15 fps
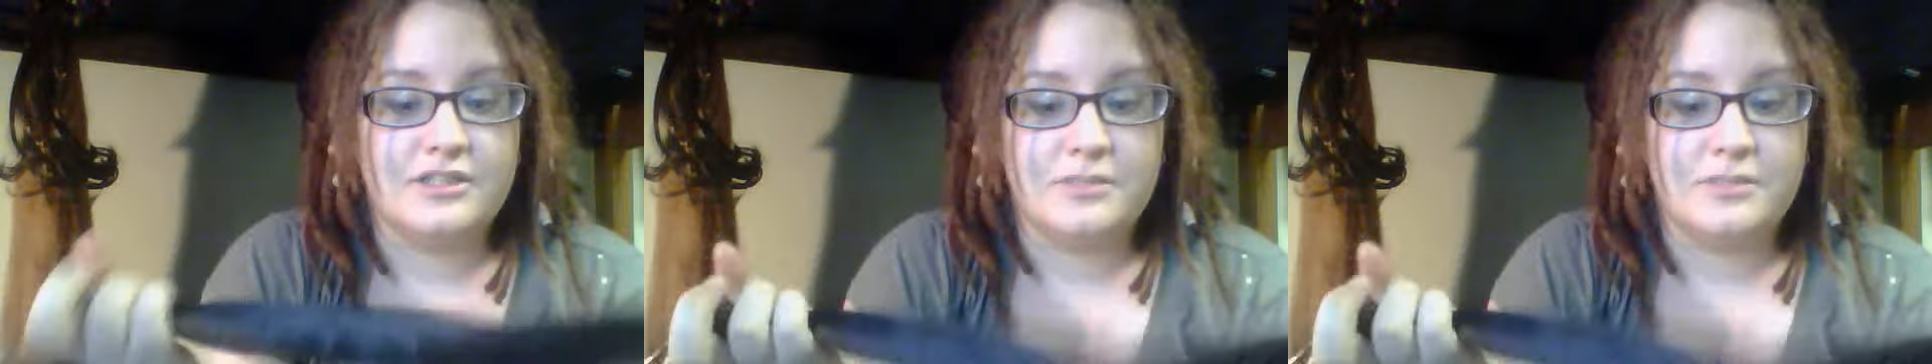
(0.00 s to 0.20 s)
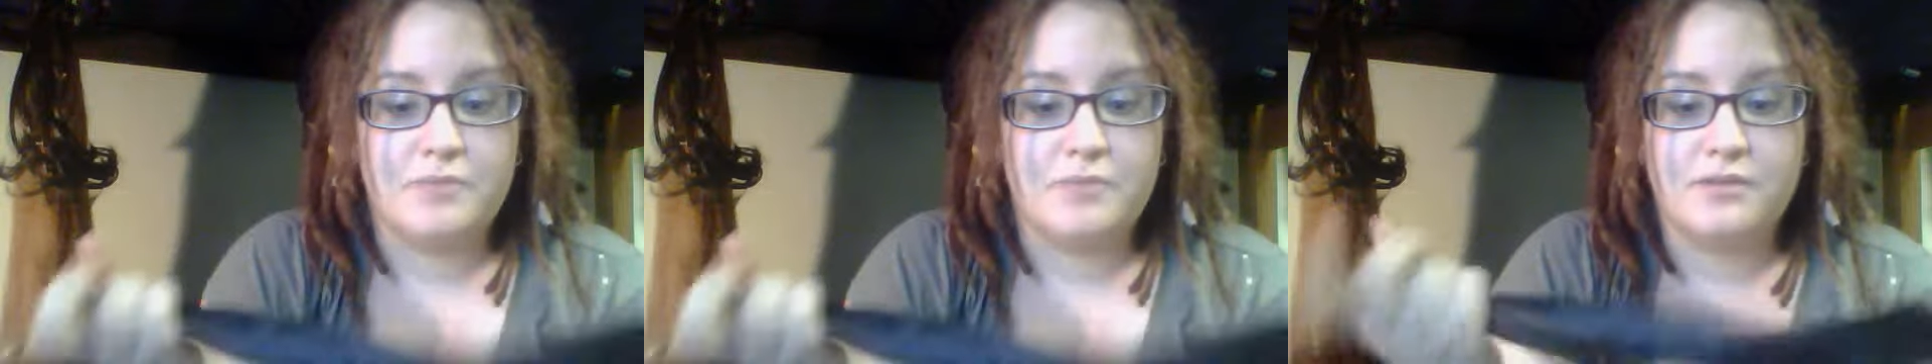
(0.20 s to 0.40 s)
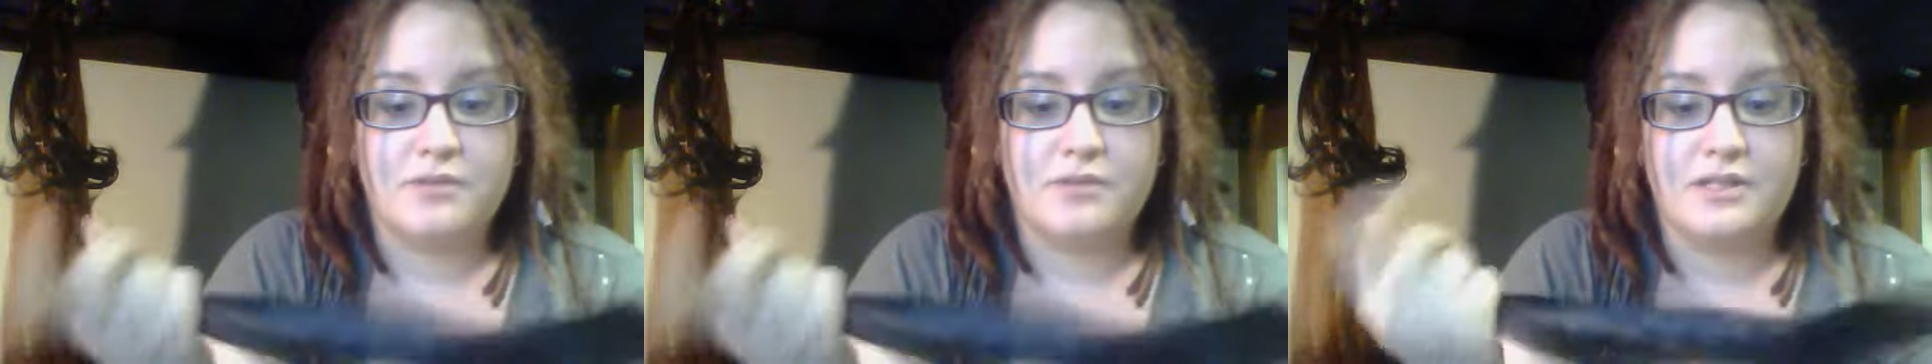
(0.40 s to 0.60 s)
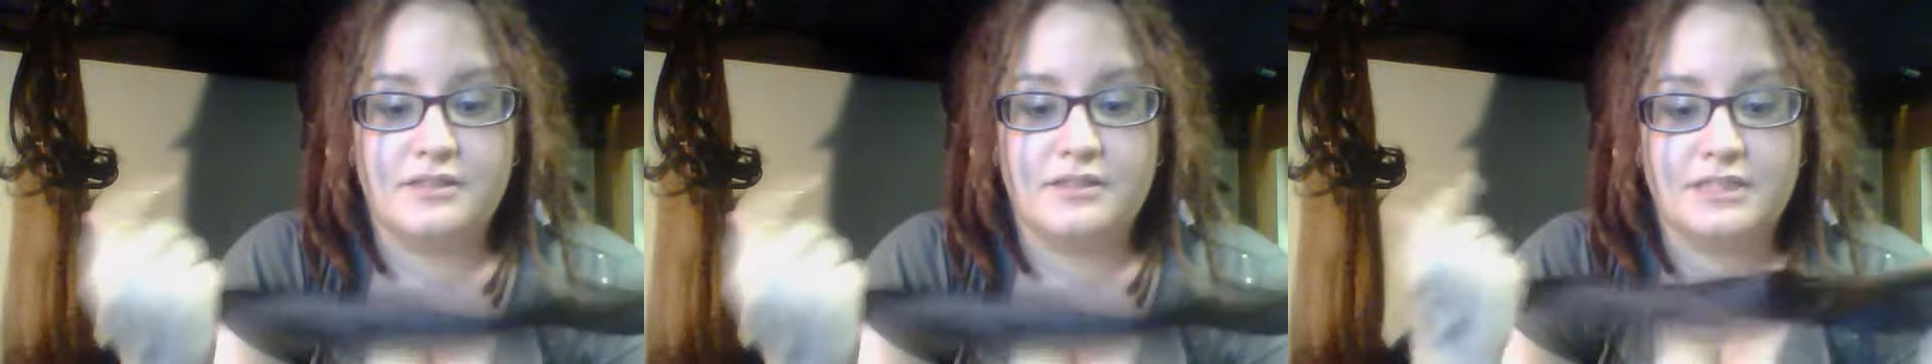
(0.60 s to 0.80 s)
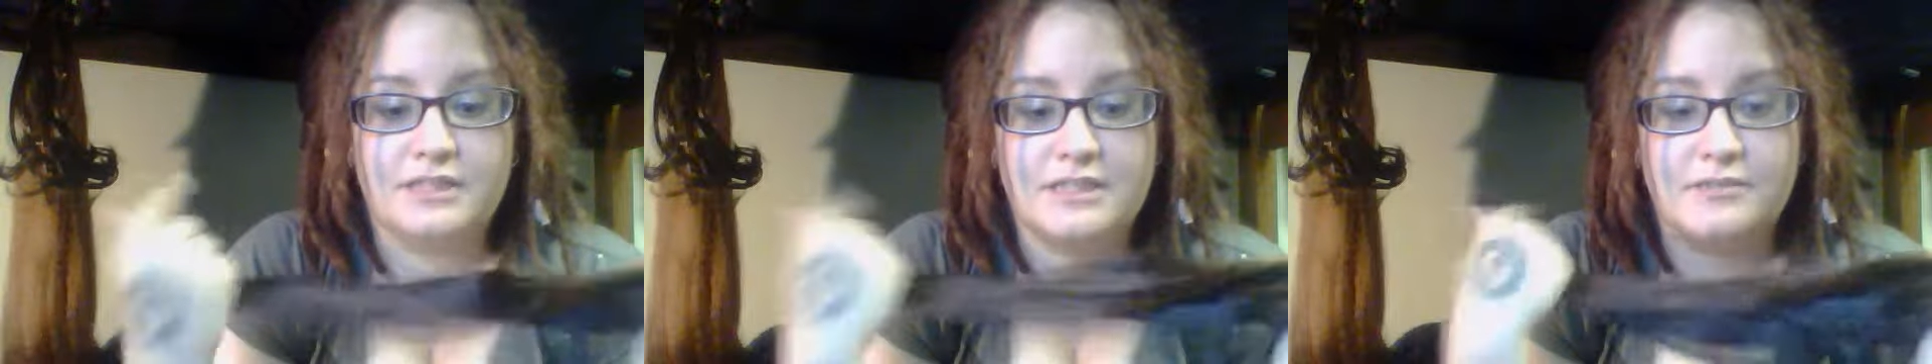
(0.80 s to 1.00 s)
Broke
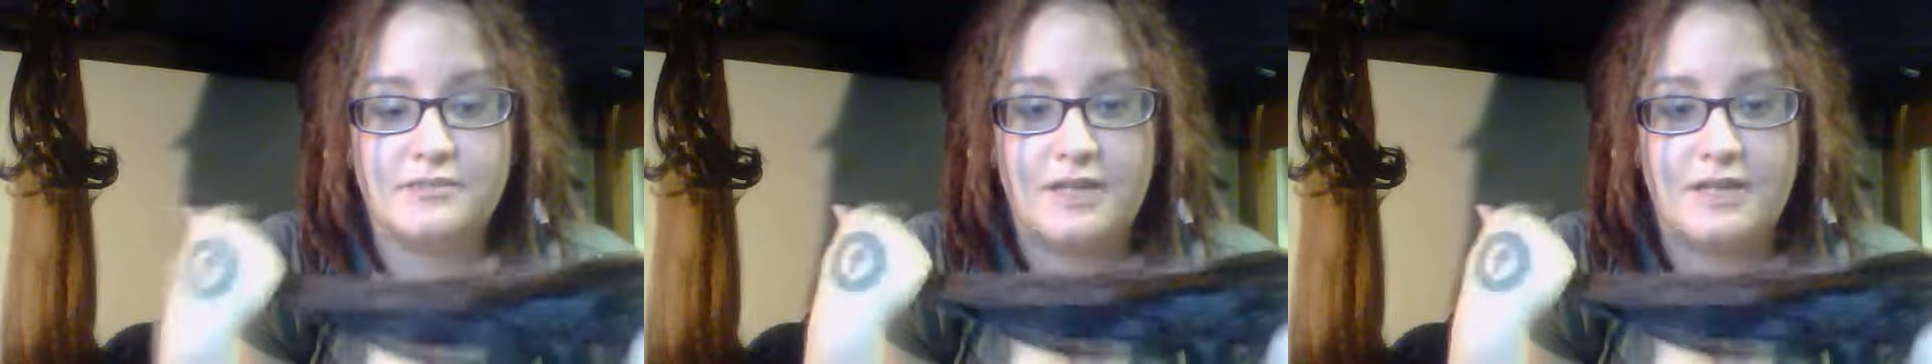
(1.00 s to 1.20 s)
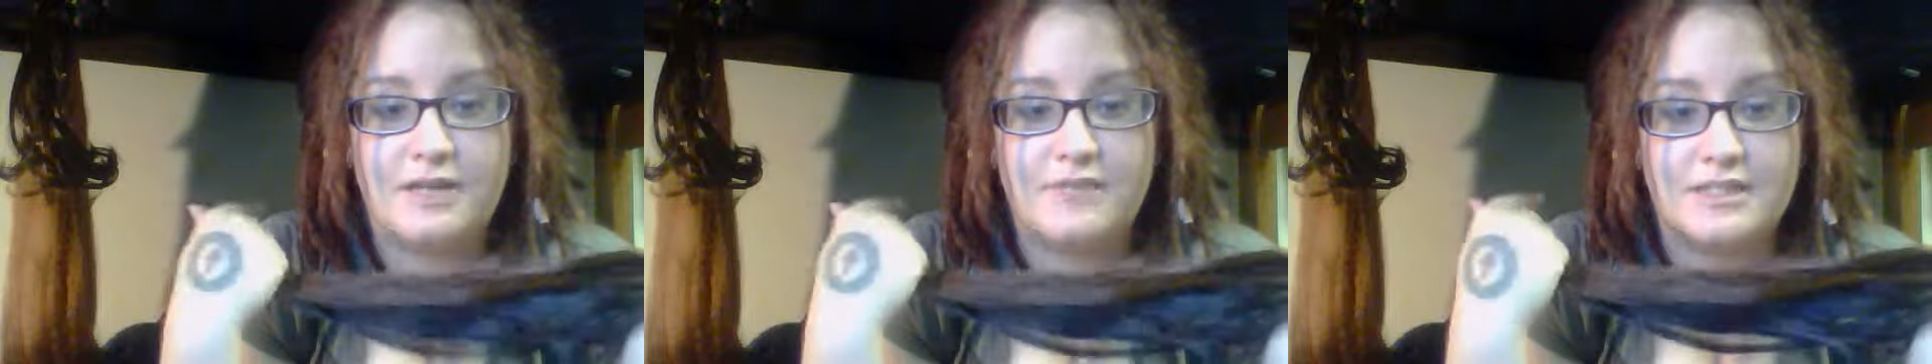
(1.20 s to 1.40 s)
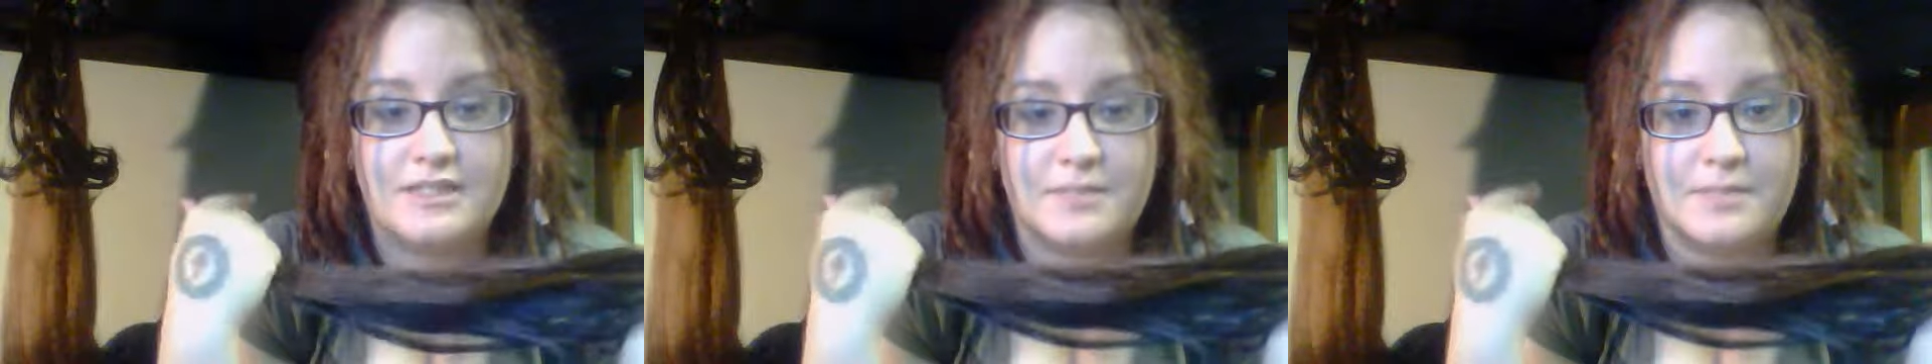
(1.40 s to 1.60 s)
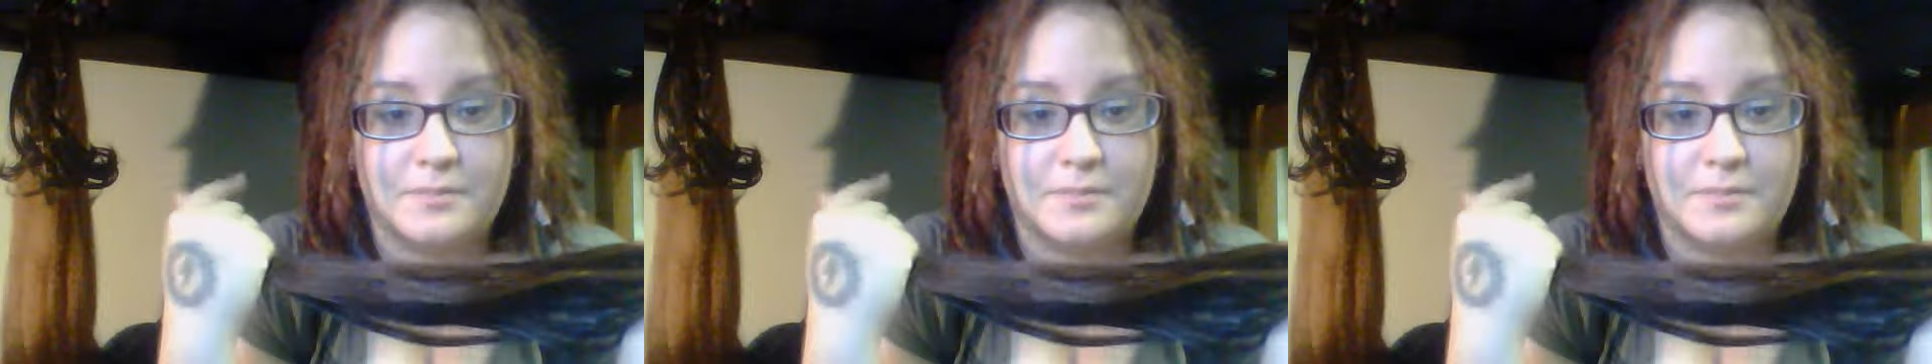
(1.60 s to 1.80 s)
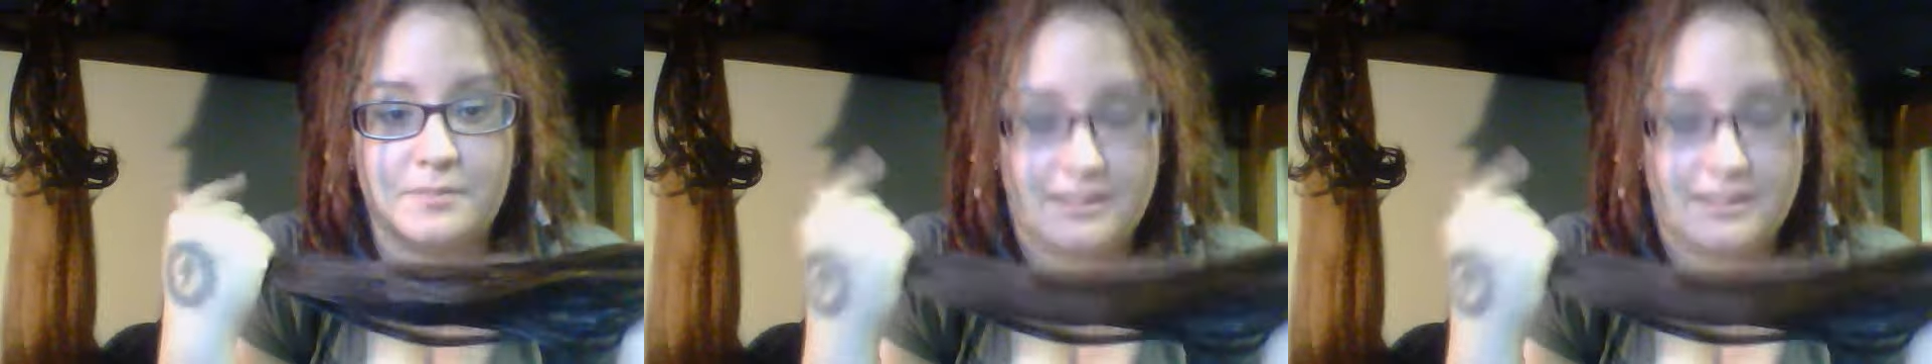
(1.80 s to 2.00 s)
college kid don't have that type of
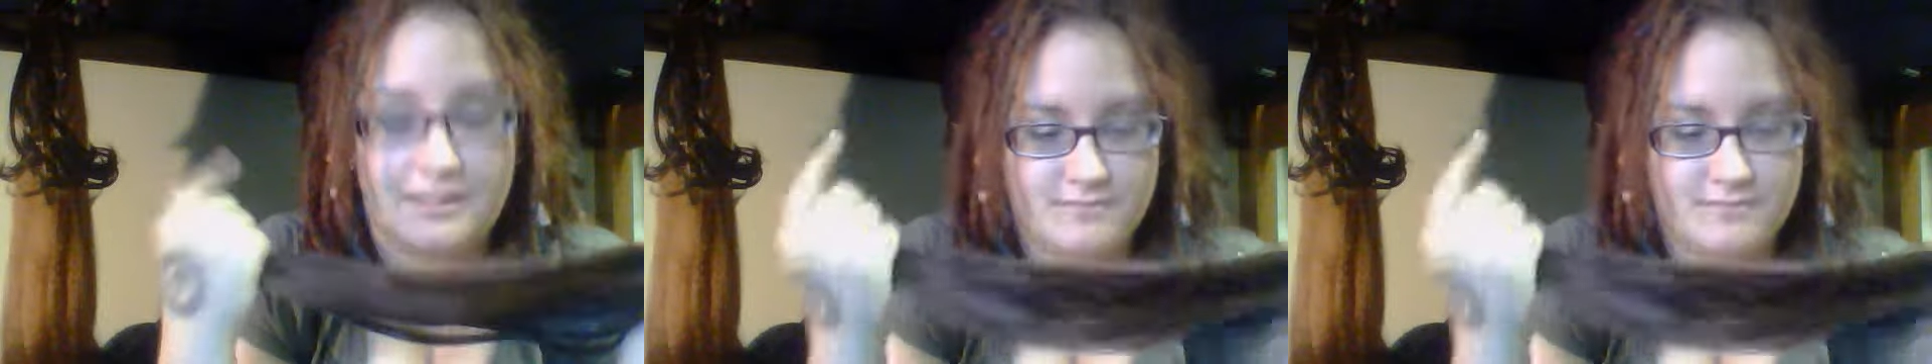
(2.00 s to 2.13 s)
money.